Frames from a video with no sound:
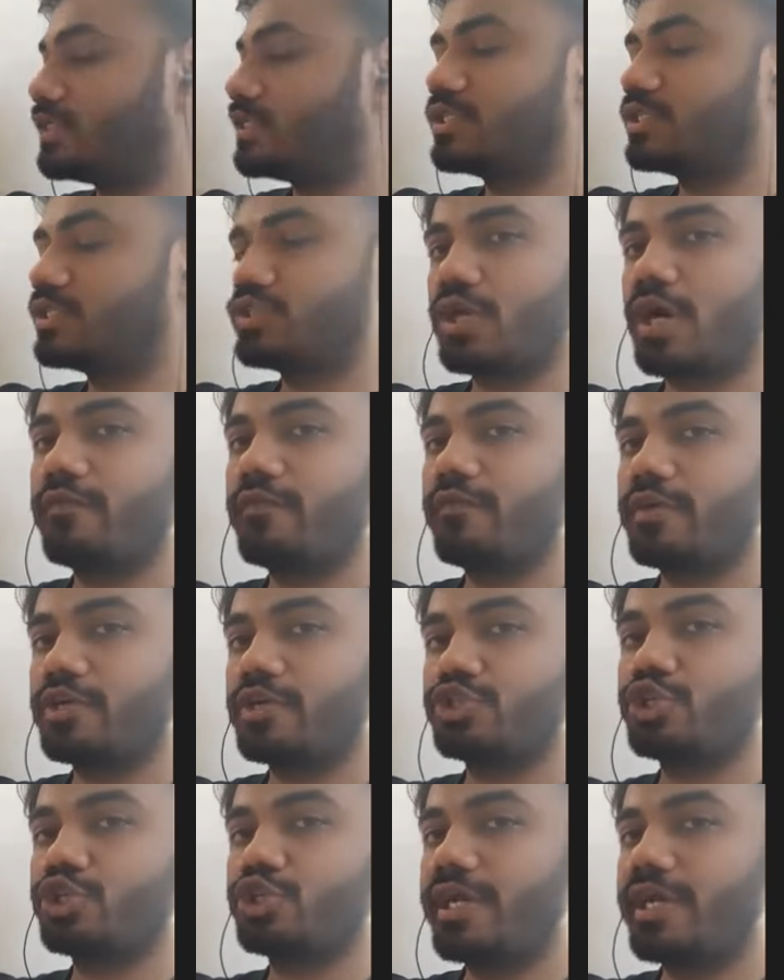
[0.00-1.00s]
is our
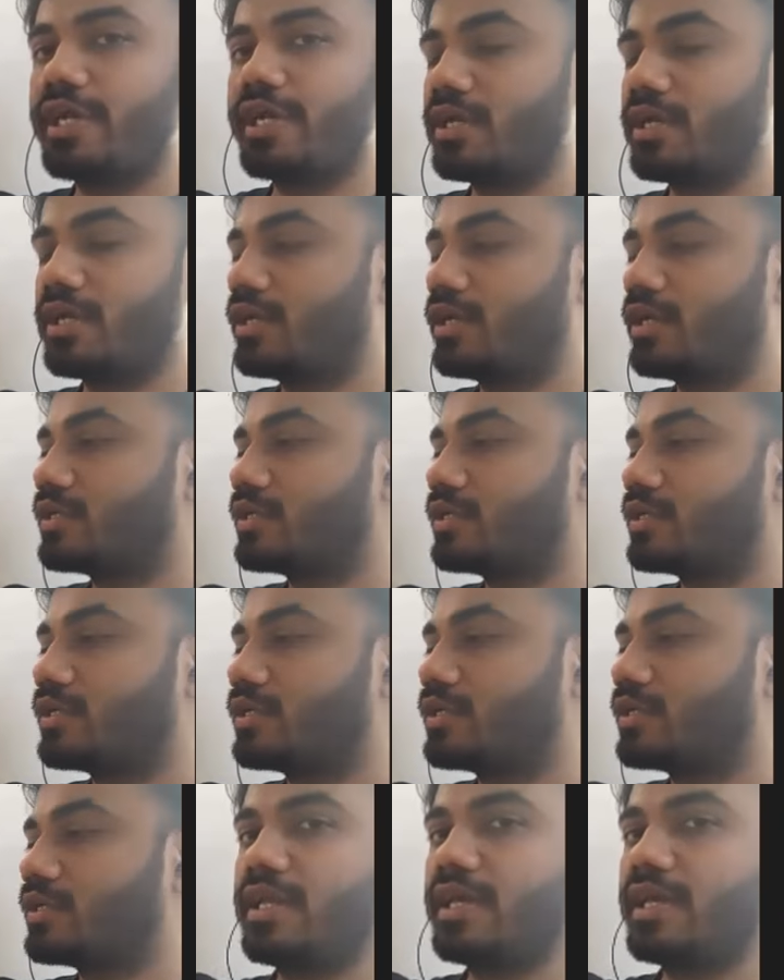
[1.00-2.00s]
joint. So
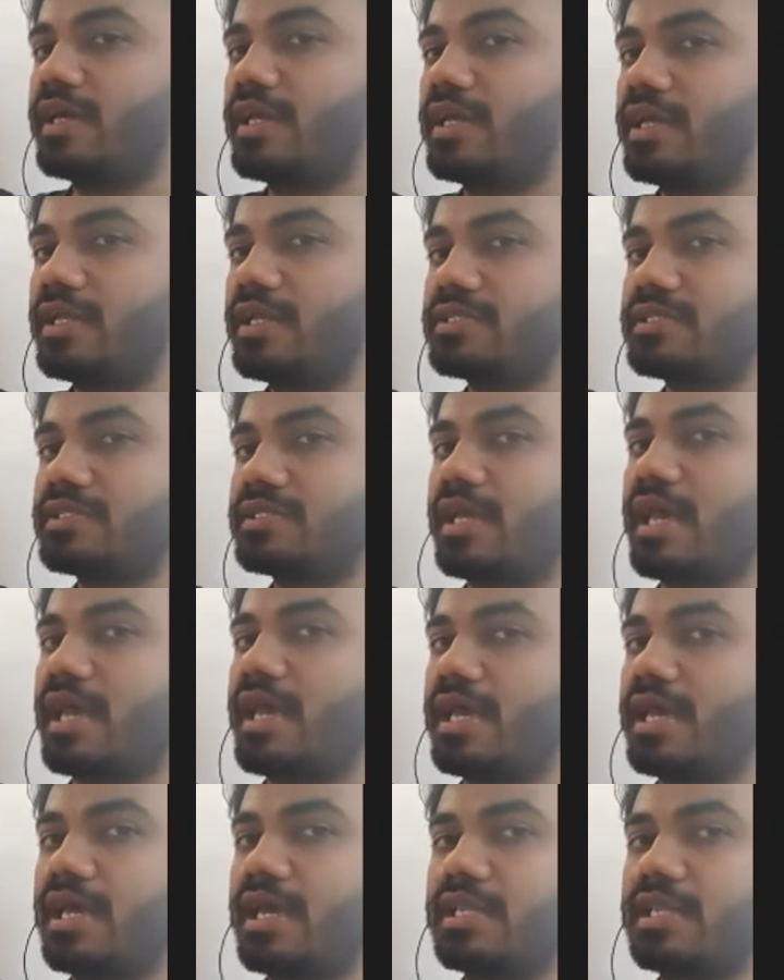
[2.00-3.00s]
when you decrease the
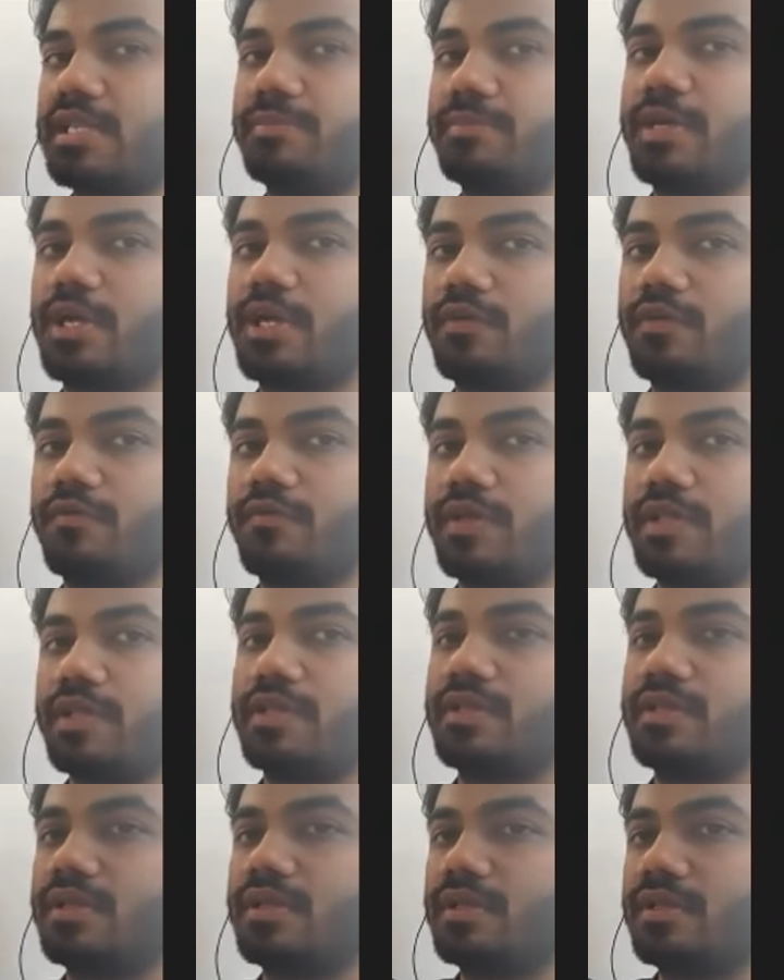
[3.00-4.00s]
angle in
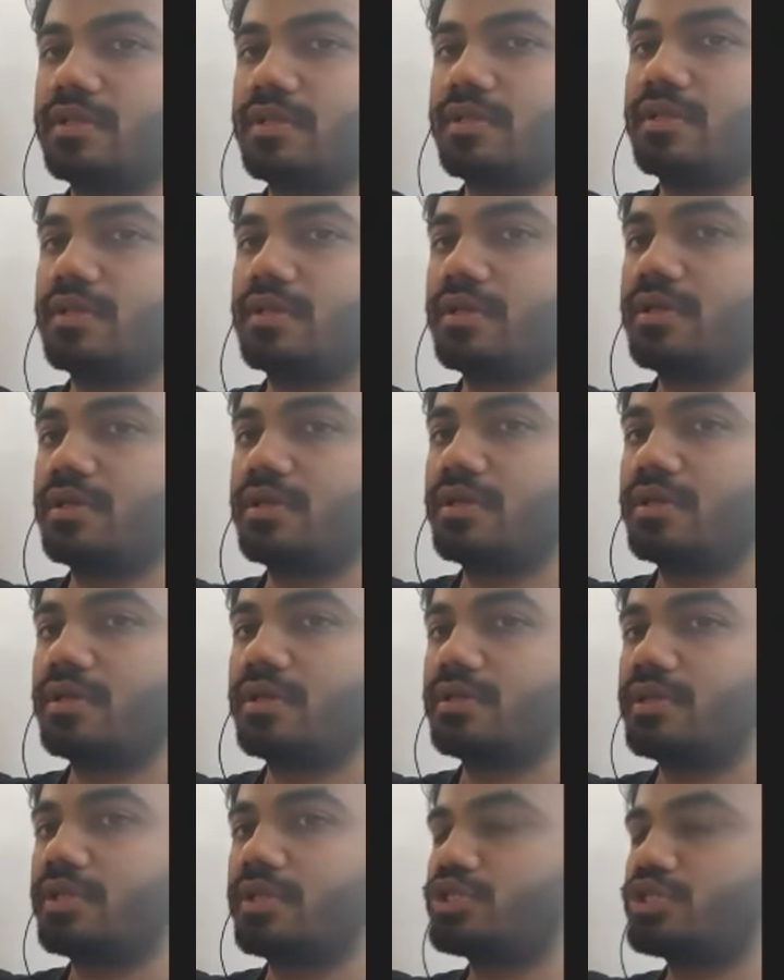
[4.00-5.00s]
between
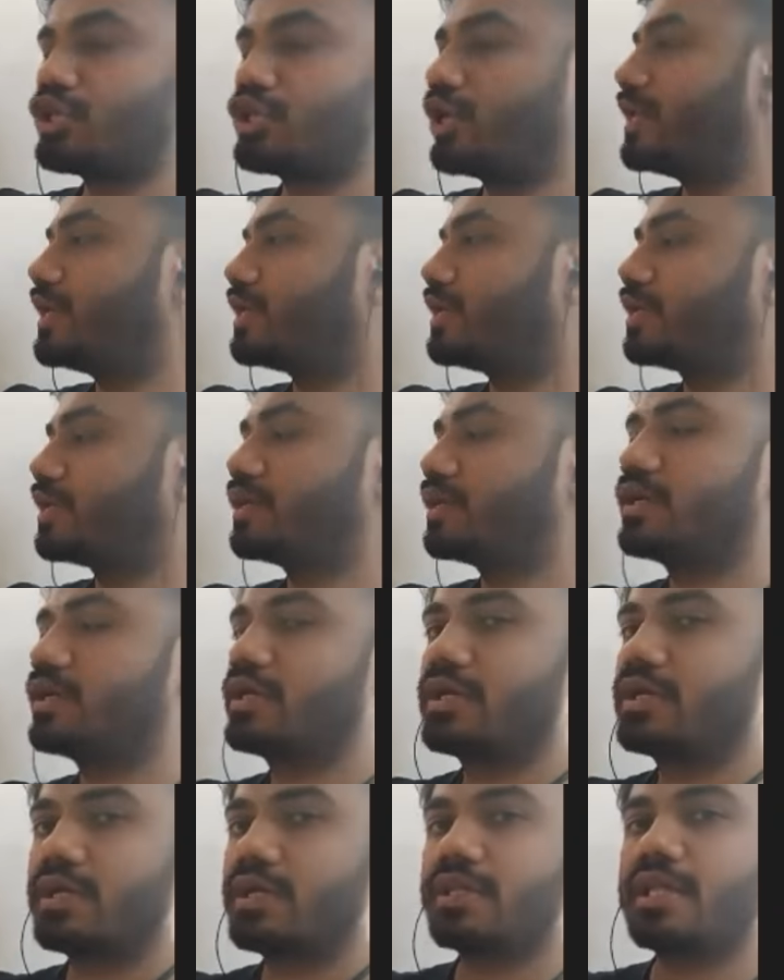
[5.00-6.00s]
the joint,
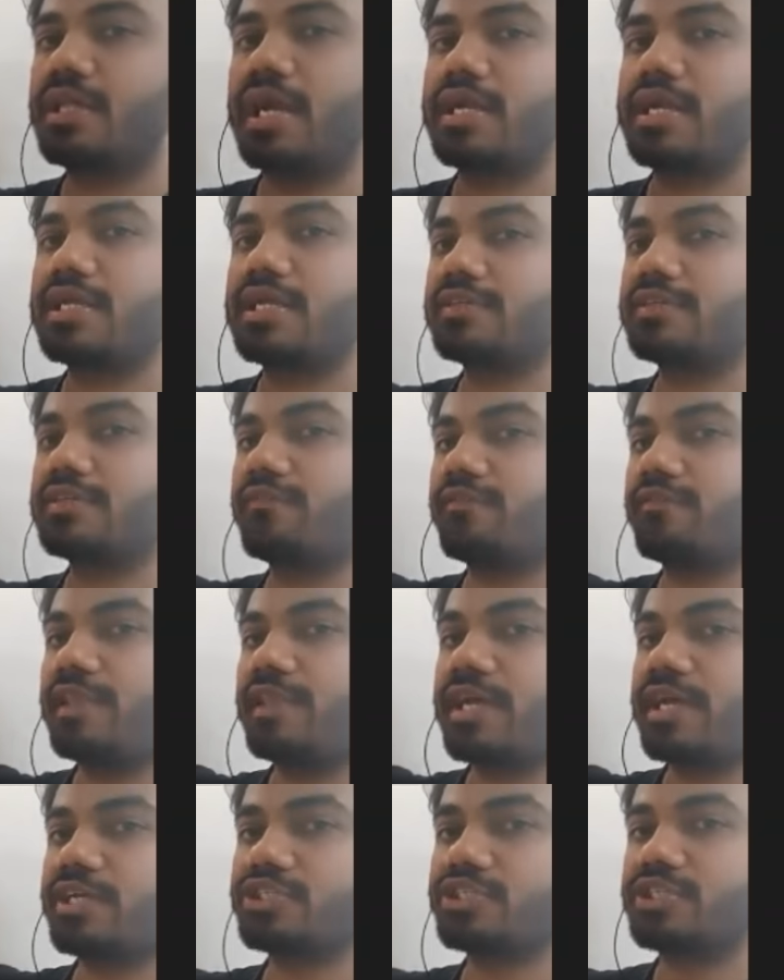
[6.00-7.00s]
that is
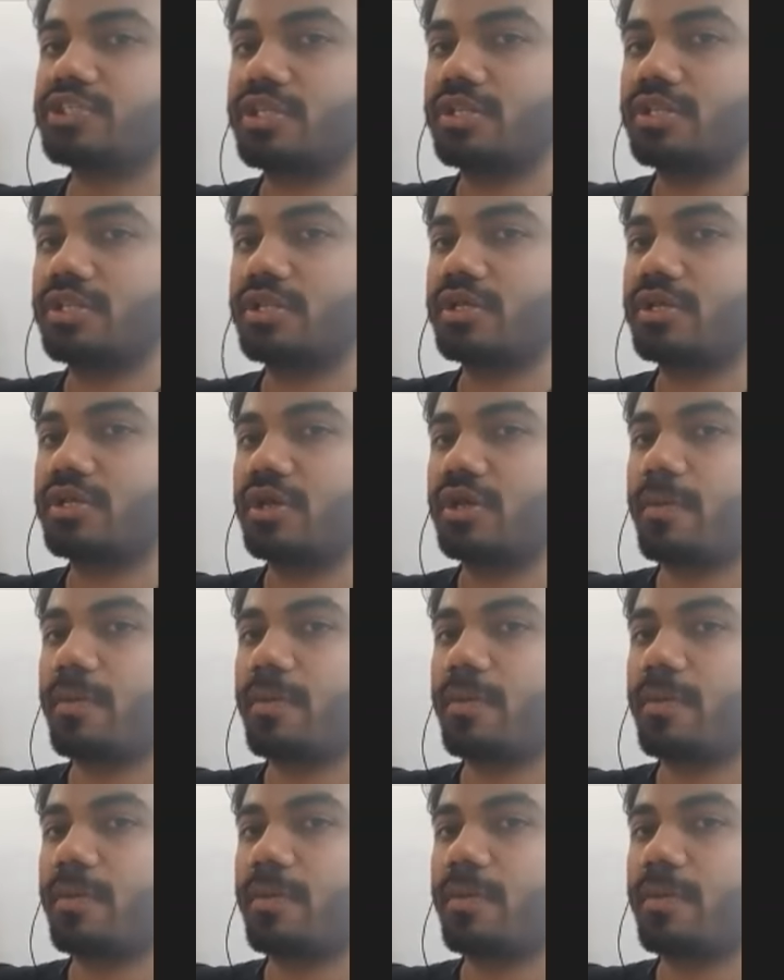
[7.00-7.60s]
flexion,